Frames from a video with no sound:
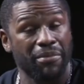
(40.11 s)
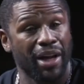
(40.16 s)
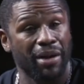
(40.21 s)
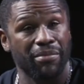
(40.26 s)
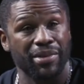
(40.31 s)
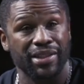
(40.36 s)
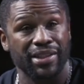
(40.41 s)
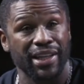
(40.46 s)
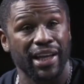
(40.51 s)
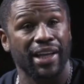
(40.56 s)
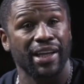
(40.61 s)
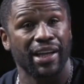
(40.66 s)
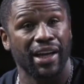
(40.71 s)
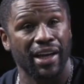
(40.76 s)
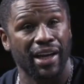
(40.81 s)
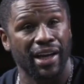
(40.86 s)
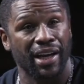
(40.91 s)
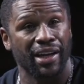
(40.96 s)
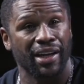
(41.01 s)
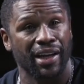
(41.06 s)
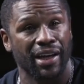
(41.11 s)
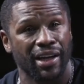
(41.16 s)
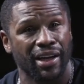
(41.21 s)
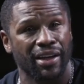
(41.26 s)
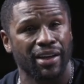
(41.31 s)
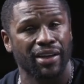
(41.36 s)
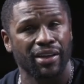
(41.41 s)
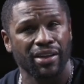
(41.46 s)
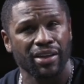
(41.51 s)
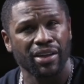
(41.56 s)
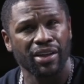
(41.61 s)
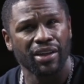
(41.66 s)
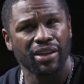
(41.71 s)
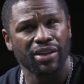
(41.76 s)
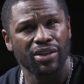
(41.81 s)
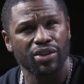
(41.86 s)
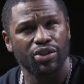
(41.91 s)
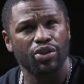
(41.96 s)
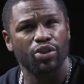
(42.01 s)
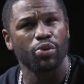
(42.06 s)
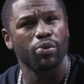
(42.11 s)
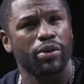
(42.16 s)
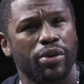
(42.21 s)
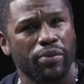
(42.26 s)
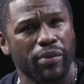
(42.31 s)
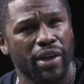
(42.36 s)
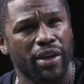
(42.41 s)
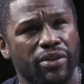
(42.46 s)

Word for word: if I'm not mistaken, I got like $2 or